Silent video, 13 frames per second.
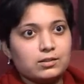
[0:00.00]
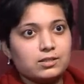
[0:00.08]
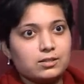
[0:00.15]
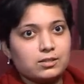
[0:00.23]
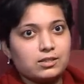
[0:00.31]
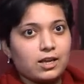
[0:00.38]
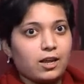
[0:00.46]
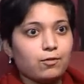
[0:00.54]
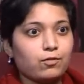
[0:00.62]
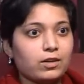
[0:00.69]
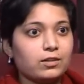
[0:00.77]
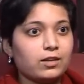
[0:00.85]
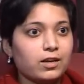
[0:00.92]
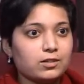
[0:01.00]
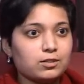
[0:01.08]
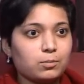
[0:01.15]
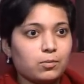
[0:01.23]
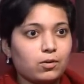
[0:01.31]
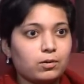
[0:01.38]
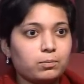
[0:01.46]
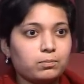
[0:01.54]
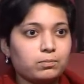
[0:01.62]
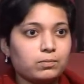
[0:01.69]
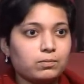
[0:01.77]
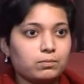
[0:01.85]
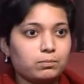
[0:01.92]
safe in their small
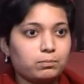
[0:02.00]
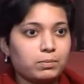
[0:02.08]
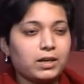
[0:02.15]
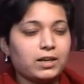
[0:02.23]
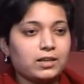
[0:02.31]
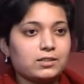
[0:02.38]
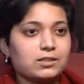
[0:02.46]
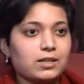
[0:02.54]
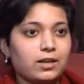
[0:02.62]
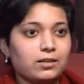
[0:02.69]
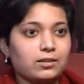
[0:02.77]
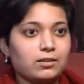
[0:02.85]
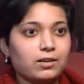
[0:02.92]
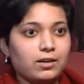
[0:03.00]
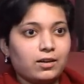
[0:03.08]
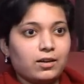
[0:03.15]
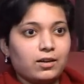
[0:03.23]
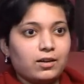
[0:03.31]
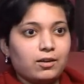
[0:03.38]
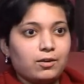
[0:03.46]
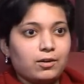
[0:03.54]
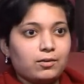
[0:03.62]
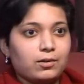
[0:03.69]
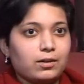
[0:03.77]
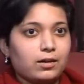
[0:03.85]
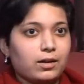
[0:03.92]
place, and
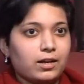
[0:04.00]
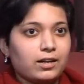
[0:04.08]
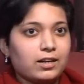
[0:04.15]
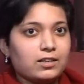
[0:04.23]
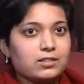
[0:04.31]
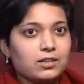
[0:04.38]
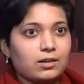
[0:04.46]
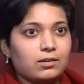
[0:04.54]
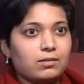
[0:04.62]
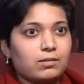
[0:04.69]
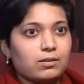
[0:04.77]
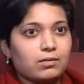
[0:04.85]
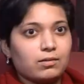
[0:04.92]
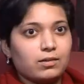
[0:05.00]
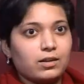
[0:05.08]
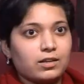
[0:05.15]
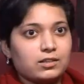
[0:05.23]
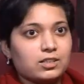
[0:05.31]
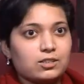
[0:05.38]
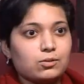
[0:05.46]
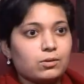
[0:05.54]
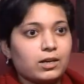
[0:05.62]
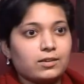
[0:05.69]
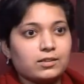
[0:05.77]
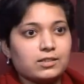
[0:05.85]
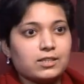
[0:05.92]
I guess they just don't
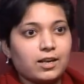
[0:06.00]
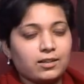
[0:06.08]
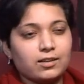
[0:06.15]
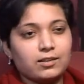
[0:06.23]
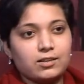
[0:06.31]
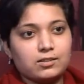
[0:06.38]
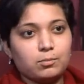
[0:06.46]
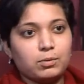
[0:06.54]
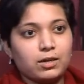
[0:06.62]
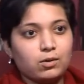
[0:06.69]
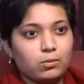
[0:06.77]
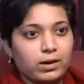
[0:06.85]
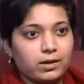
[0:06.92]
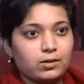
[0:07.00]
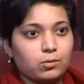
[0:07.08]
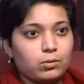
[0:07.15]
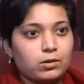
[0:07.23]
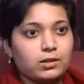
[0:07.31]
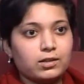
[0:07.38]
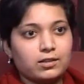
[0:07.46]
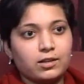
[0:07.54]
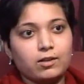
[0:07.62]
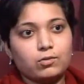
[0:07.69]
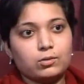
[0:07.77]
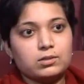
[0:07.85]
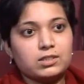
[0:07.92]
understand that there's a bigger, wider world that they
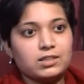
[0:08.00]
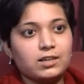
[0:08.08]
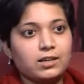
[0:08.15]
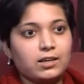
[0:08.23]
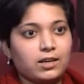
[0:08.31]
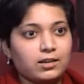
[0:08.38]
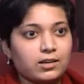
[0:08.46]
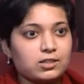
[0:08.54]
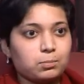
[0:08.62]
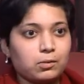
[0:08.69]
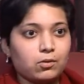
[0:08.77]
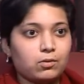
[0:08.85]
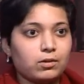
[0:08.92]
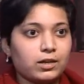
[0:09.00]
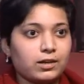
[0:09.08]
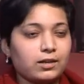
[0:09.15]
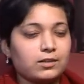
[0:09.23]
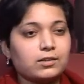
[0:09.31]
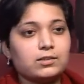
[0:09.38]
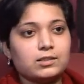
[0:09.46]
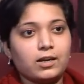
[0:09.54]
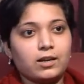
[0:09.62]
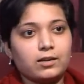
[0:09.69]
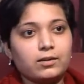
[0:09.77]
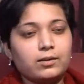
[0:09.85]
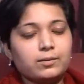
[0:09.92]
have to see and explore and
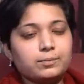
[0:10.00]
understand.